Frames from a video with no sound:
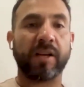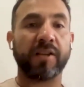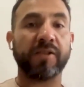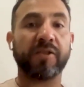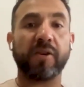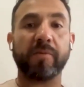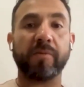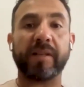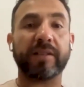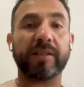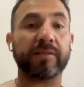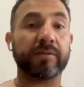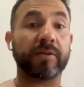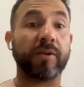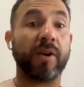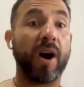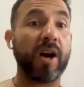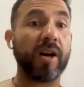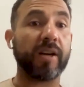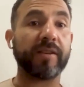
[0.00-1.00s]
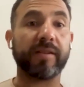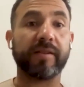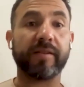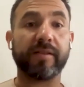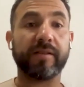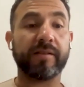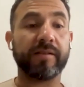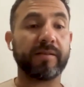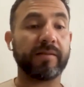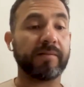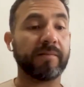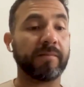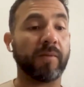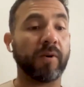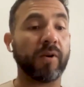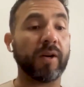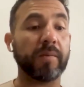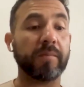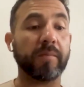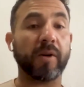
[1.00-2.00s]
consuming drugs
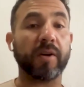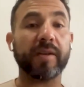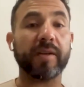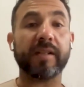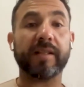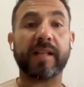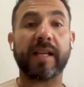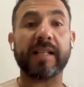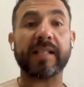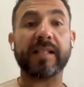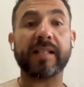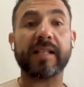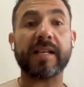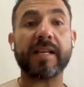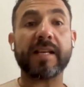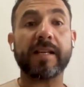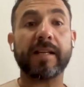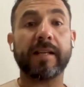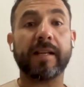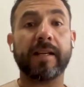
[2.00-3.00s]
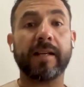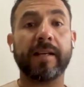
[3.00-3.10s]
more and more intensely.